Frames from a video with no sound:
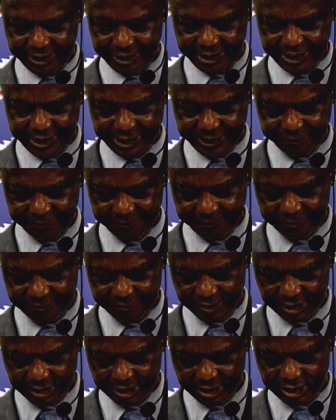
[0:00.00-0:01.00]
if
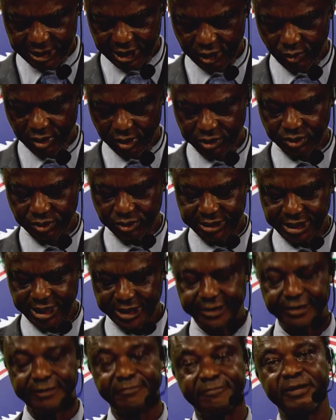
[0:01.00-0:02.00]
he was to take
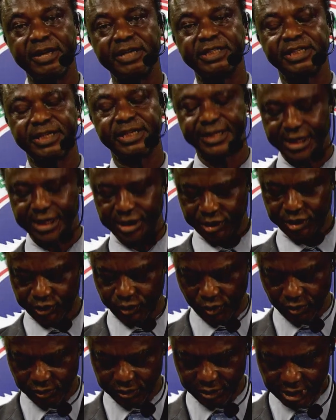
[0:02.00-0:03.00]
revenge against Saul,
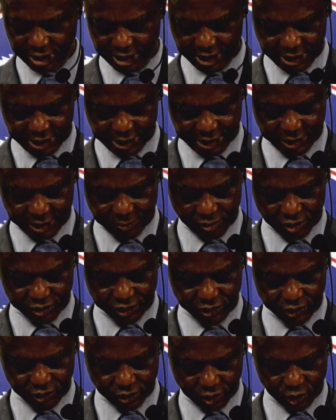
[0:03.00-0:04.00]
he must
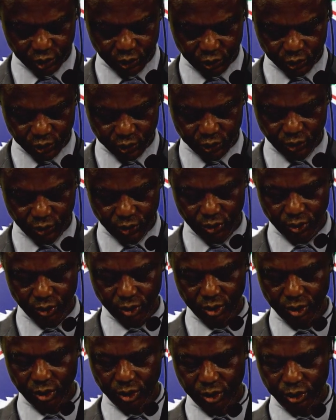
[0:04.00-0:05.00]
not do so
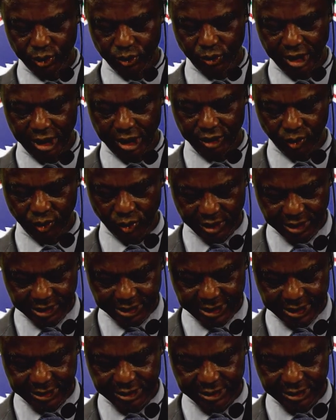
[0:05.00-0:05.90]
to anointed